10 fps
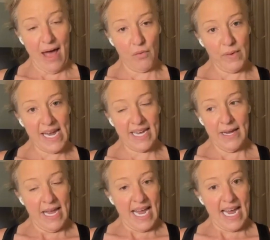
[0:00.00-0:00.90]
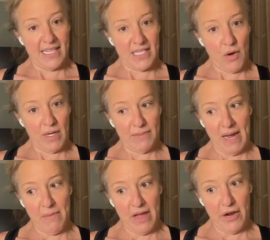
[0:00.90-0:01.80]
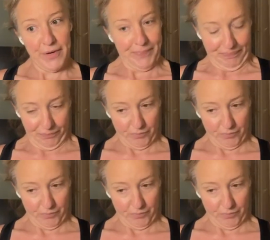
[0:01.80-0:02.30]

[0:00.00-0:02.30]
that week, and so was my mother.